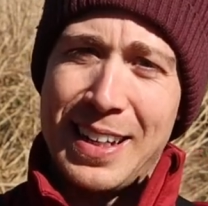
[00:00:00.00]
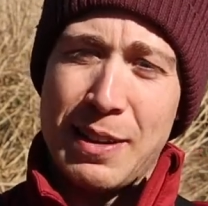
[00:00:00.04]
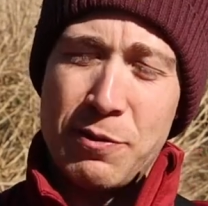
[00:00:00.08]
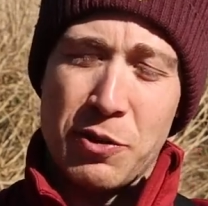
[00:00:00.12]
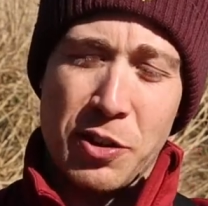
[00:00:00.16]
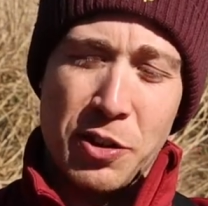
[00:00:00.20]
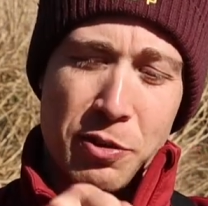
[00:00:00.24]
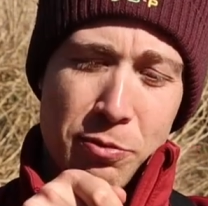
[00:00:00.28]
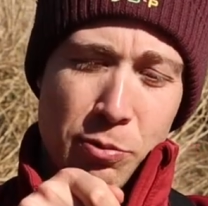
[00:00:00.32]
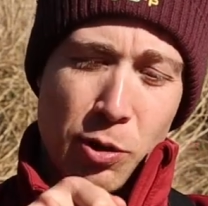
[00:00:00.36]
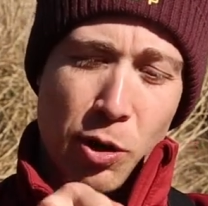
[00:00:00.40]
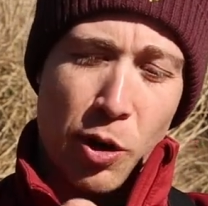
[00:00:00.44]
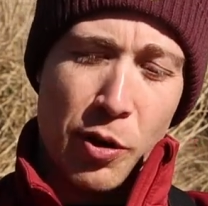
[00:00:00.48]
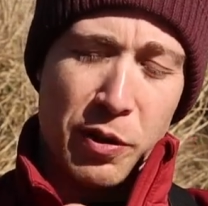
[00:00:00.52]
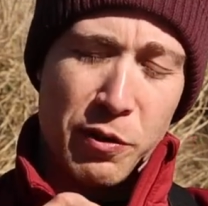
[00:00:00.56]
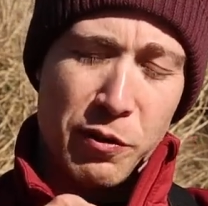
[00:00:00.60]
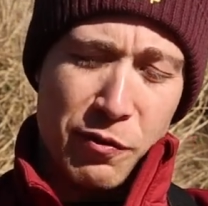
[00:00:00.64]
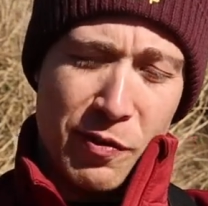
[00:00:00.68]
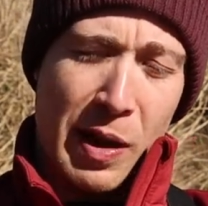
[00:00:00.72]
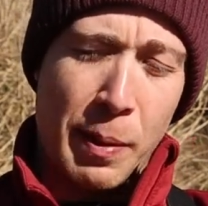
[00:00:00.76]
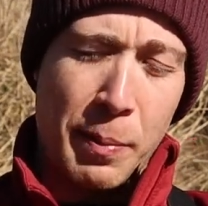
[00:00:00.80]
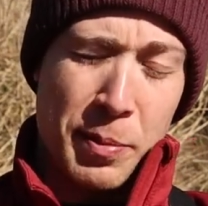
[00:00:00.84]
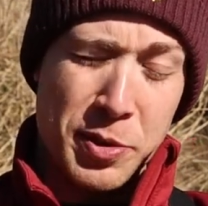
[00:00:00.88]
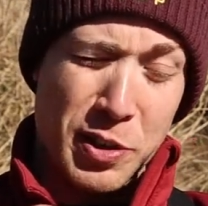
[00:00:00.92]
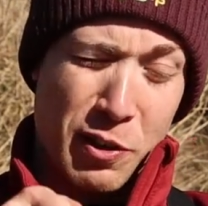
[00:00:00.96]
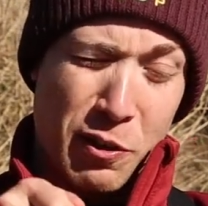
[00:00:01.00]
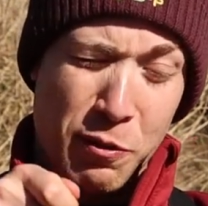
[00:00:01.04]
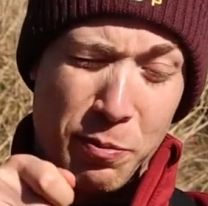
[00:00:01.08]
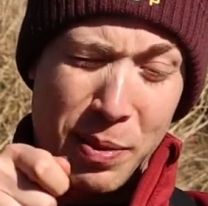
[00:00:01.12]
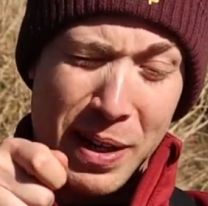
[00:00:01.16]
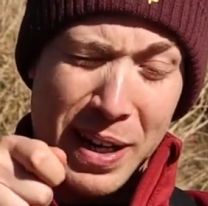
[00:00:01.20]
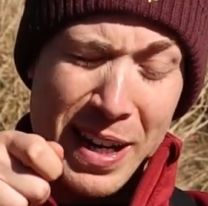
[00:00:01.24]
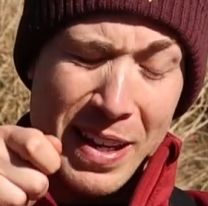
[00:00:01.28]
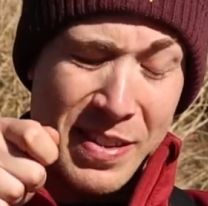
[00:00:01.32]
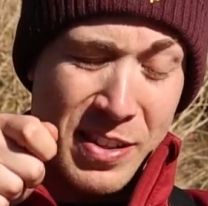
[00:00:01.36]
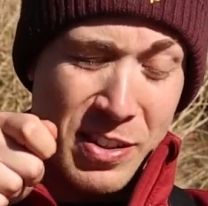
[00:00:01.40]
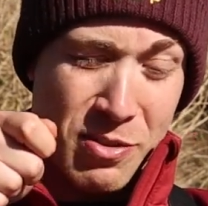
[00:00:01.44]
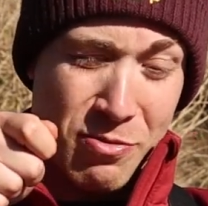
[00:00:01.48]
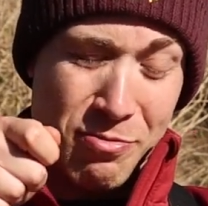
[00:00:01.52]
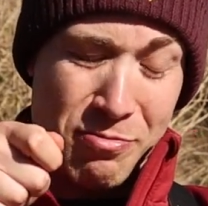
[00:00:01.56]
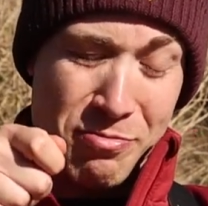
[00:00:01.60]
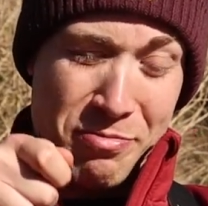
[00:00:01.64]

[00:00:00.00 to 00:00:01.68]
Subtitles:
lifted the rod and found myself playing this